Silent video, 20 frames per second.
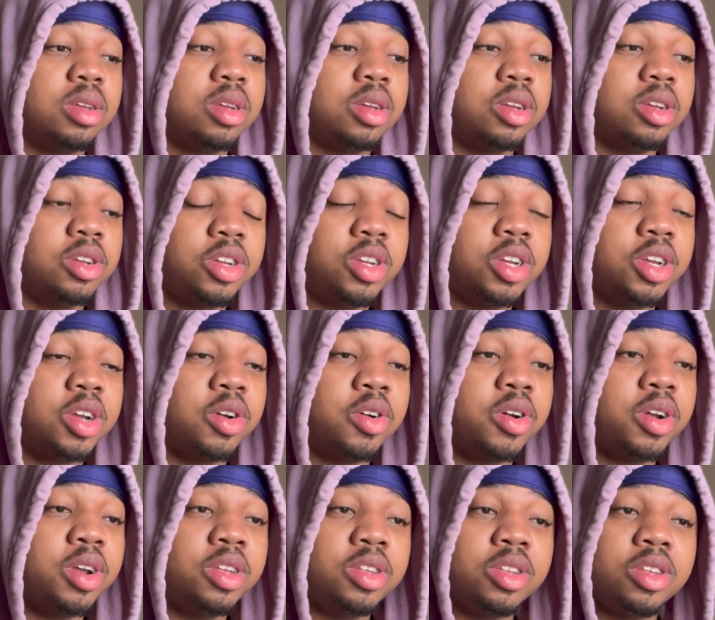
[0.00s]
this shit
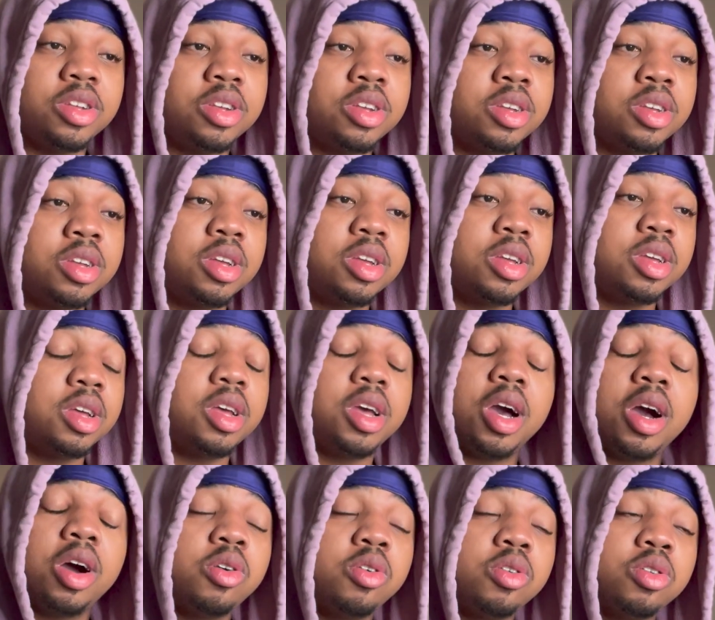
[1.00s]
crazy.
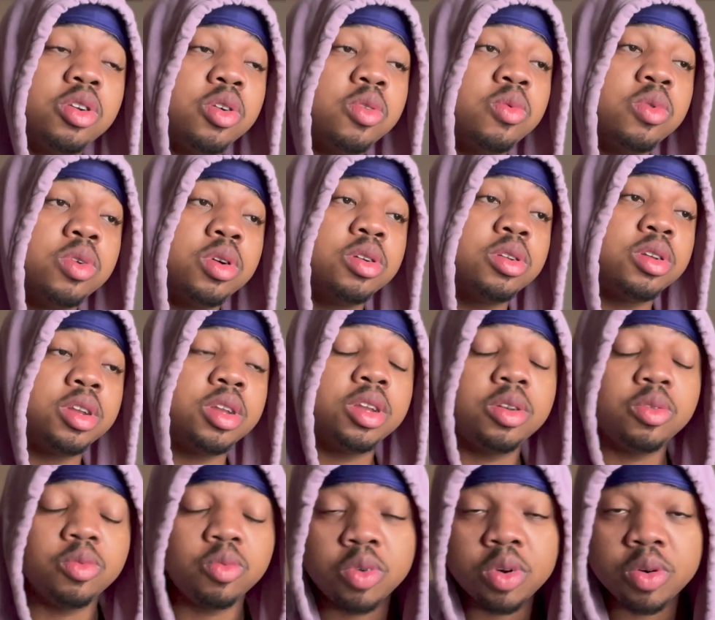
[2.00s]
I don't know
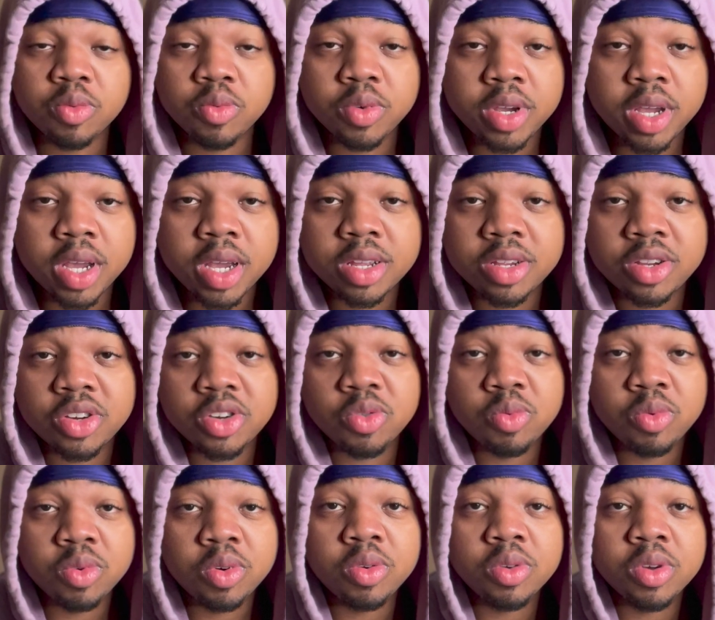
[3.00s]
what reactions
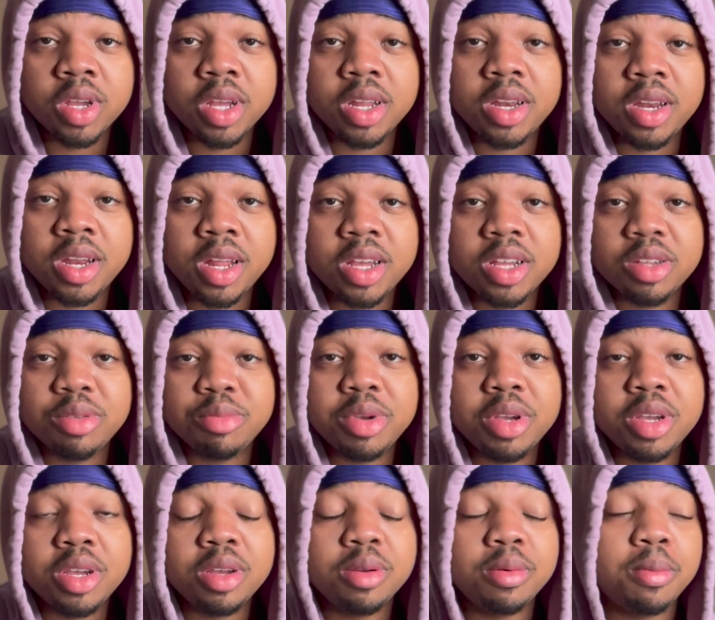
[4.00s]
we're gonna get next,
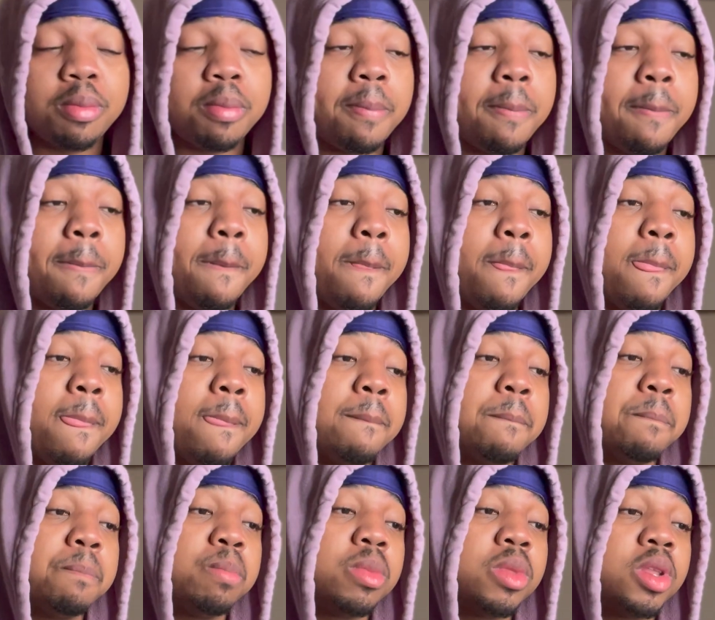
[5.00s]
man.
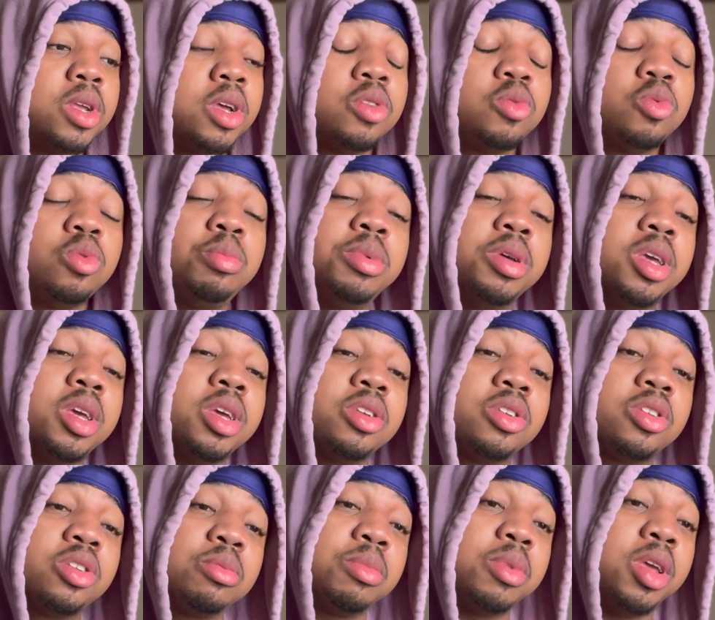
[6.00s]
Cause we've been getting
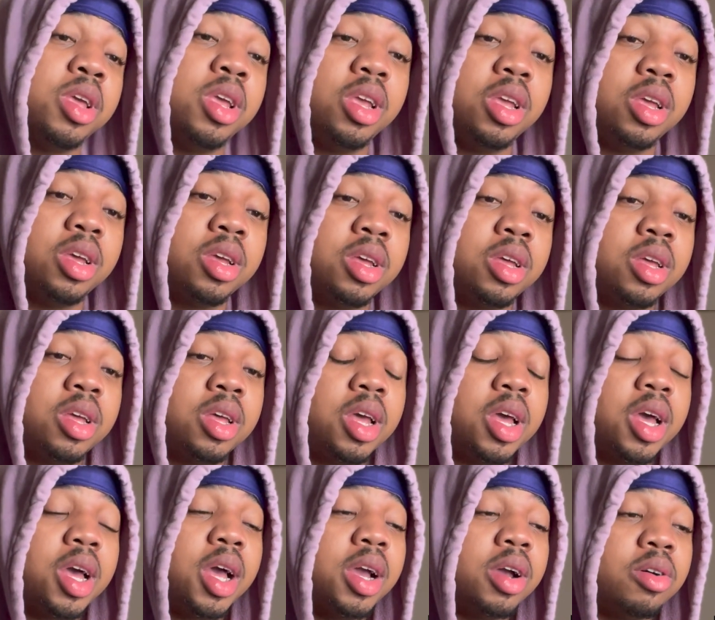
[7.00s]
some heat.
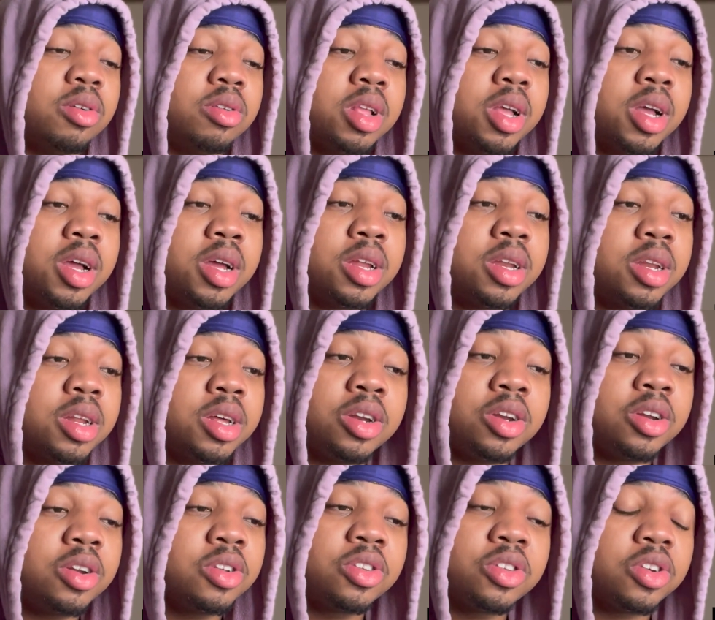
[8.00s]
I ain't gonna lie, none
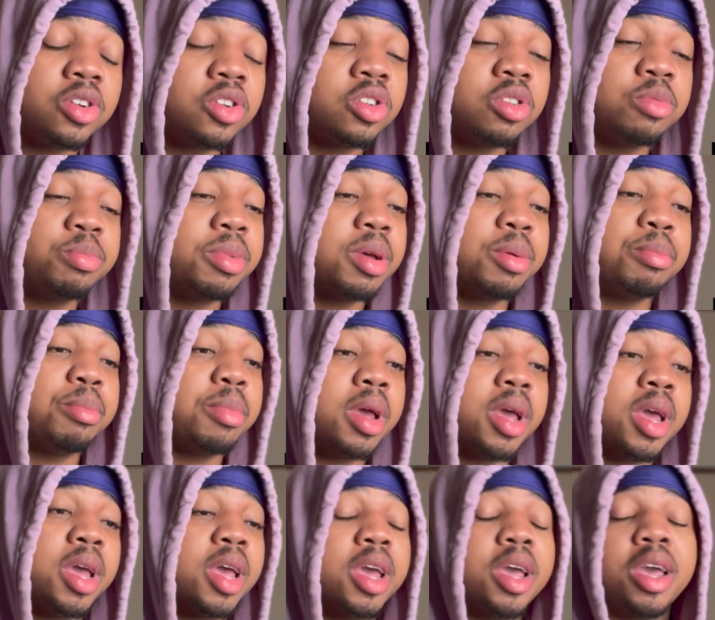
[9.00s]
of the songs been
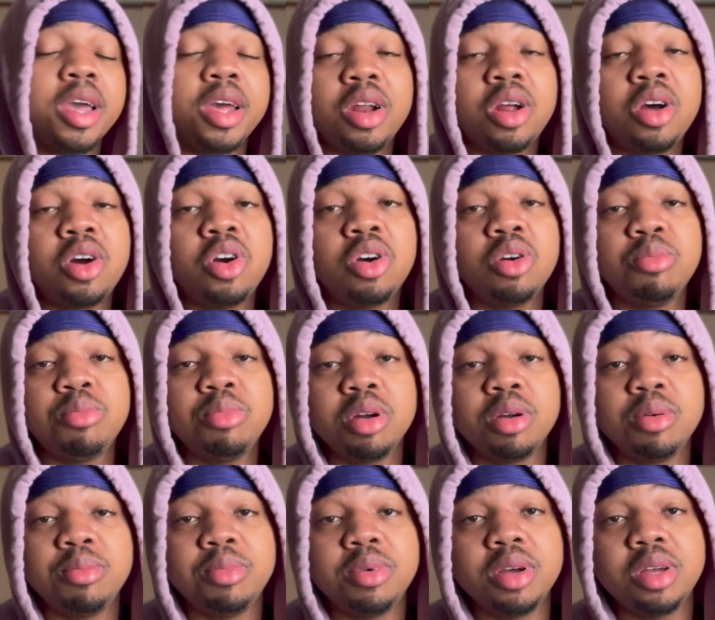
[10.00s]
bad at all,
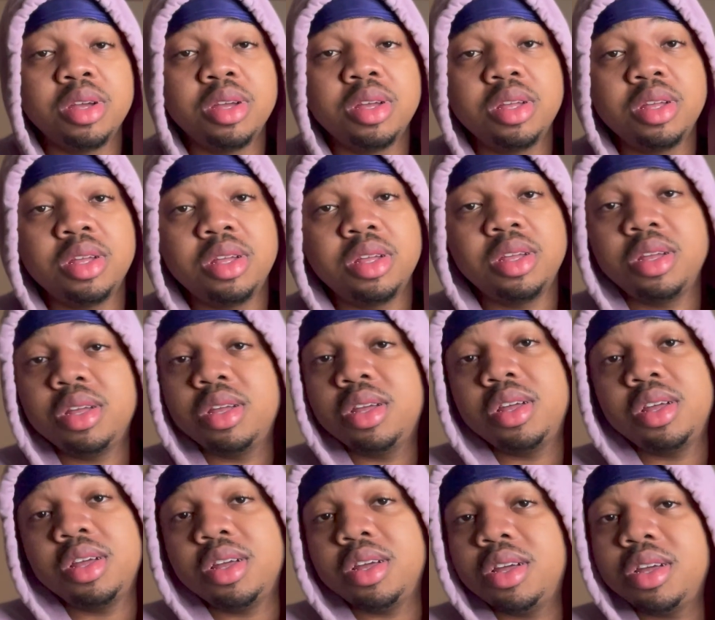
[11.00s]
bro, but, you
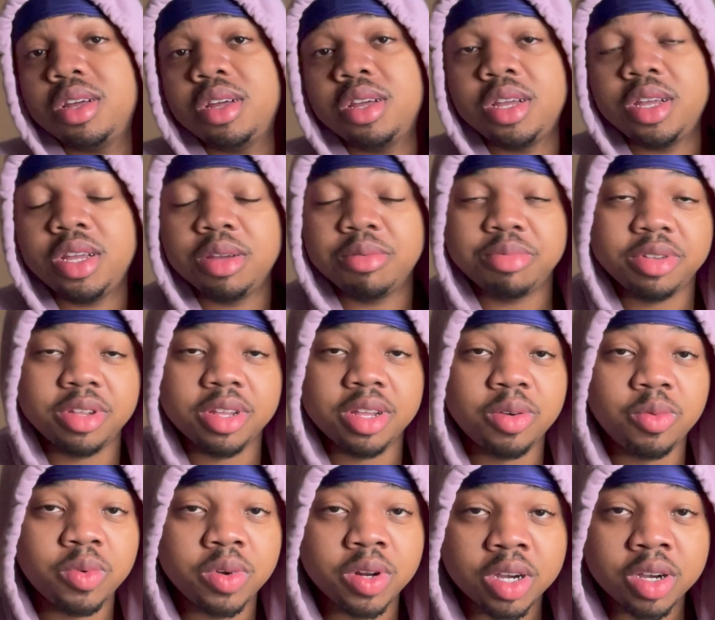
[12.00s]
know what I'm
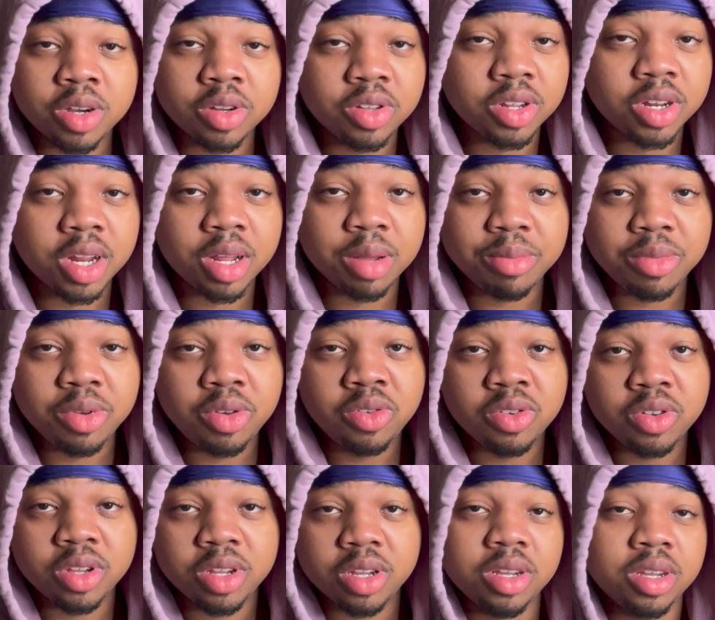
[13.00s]
saying? When it comes to that
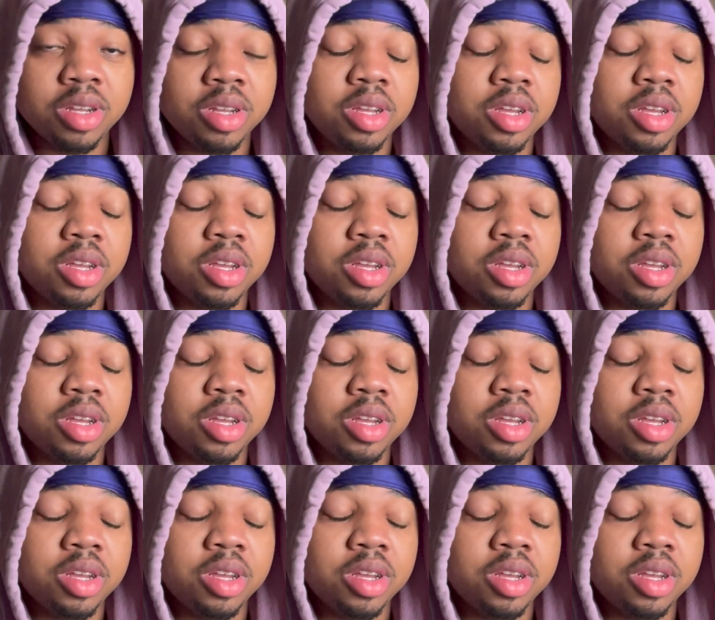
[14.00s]
music,